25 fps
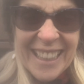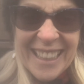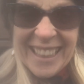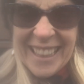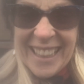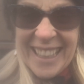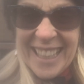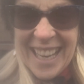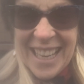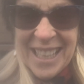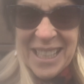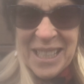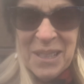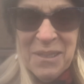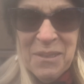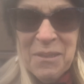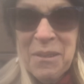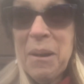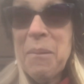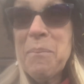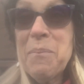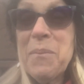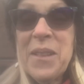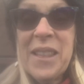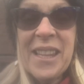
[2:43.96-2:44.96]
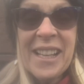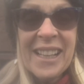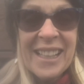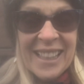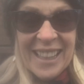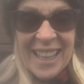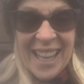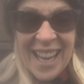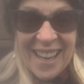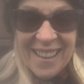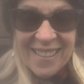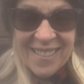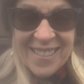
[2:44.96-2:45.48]
Yet you were up in the
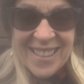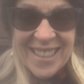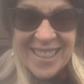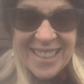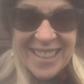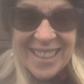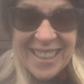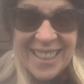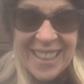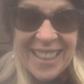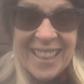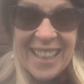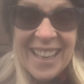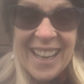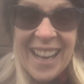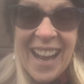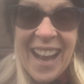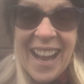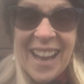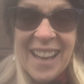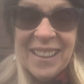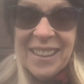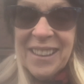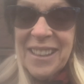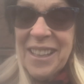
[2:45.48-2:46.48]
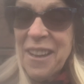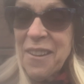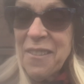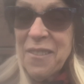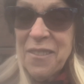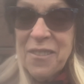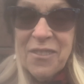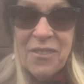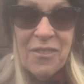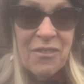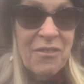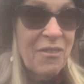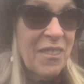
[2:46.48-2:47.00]
clouds. I love
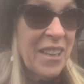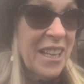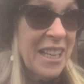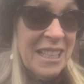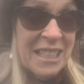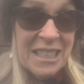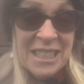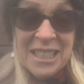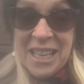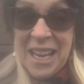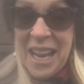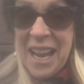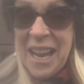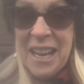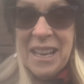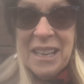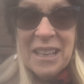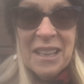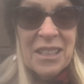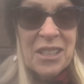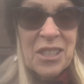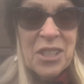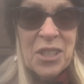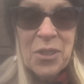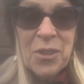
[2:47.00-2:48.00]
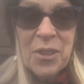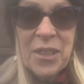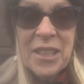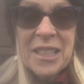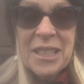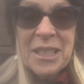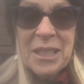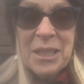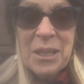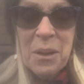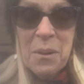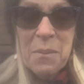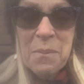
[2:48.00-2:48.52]
it. I enjoy it
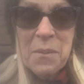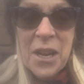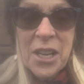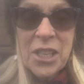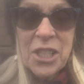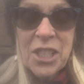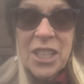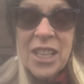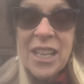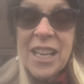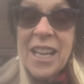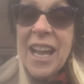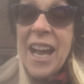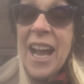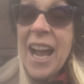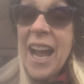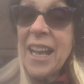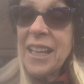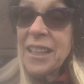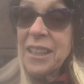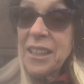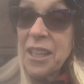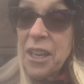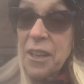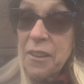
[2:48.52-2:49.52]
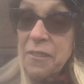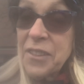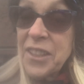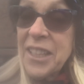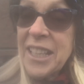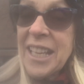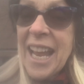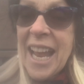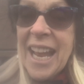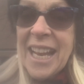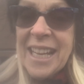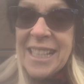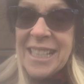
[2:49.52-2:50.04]
so much. I love the
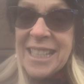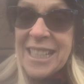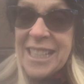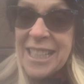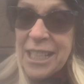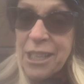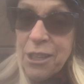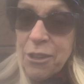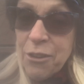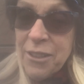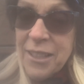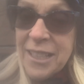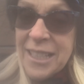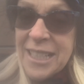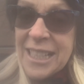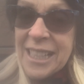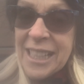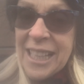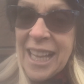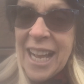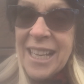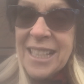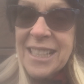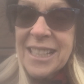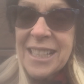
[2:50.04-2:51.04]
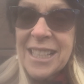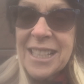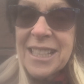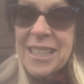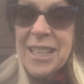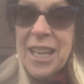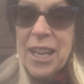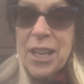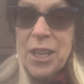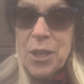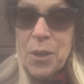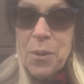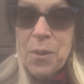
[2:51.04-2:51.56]
asynchronous classes
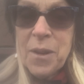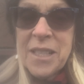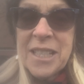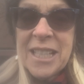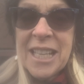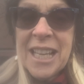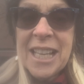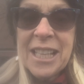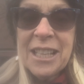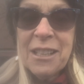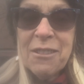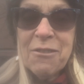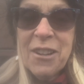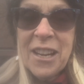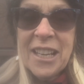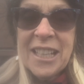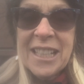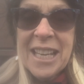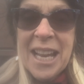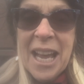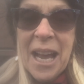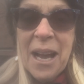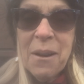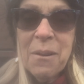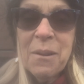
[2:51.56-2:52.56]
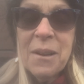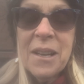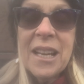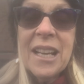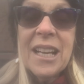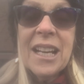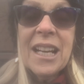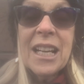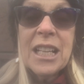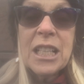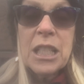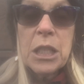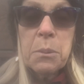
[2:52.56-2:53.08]
like you are taking right now,
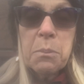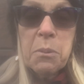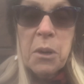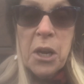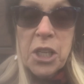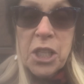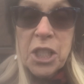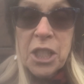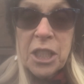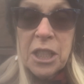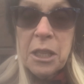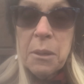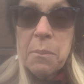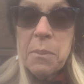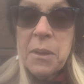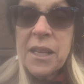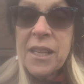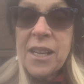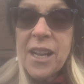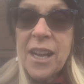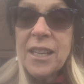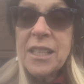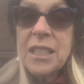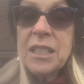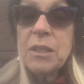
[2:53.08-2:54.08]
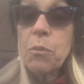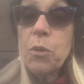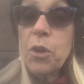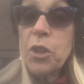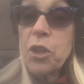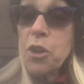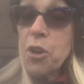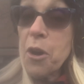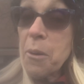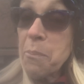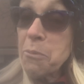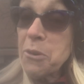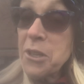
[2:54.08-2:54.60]
especially because with
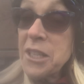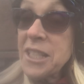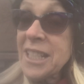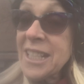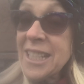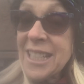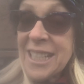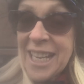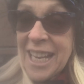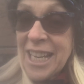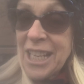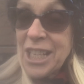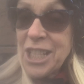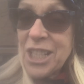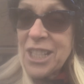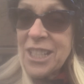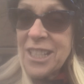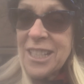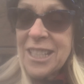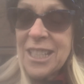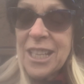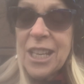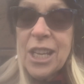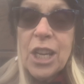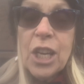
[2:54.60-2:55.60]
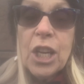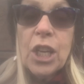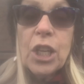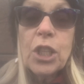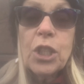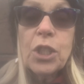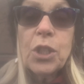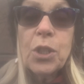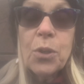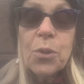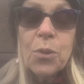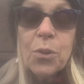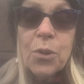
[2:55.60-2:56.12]
your presentations,
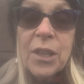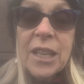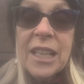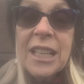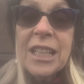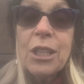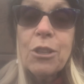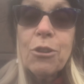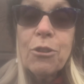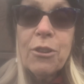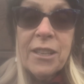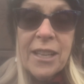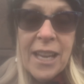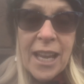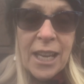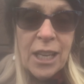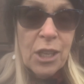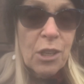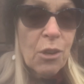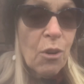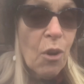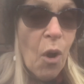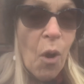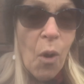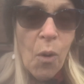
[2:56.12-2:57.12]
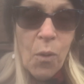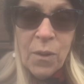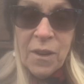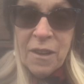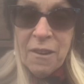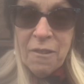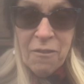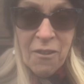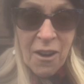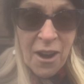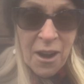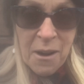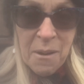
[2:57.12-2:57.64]
you can create your own
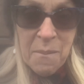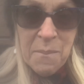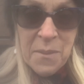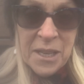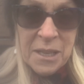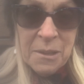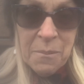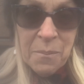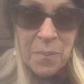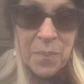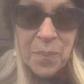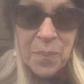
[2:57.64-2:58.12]
environment.